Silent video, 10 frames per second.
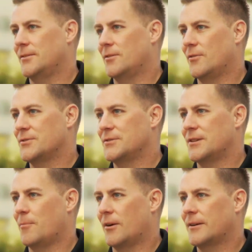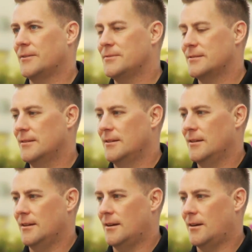University, San Marcos.
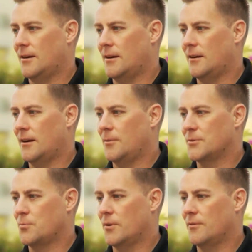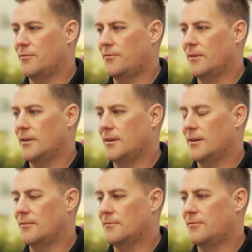Uh, I was one of
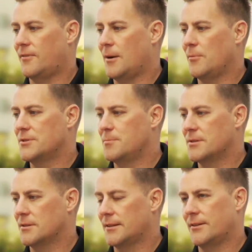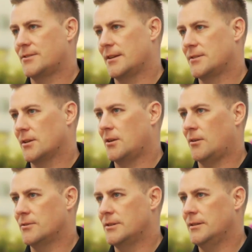uh, five Marines to be selected to study
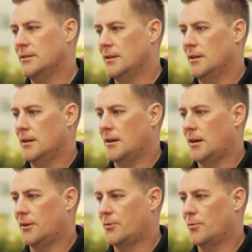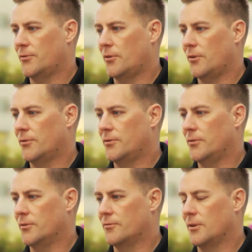psychology uh, to return
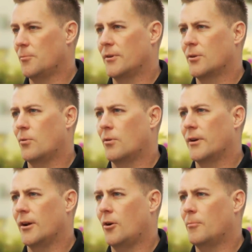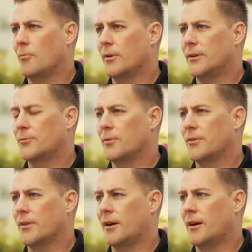to the Fleet Marine Corps to help Marines
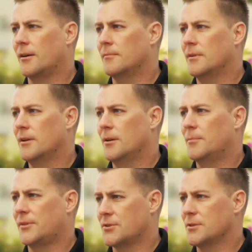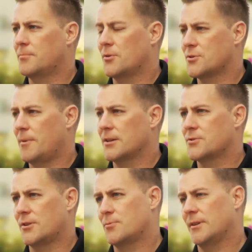with uh, potentially post-traumatic
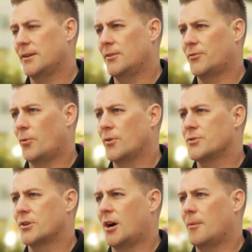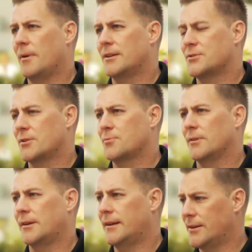stress-related disorders or combat
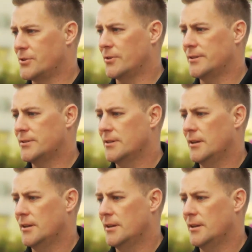stress-related injuries.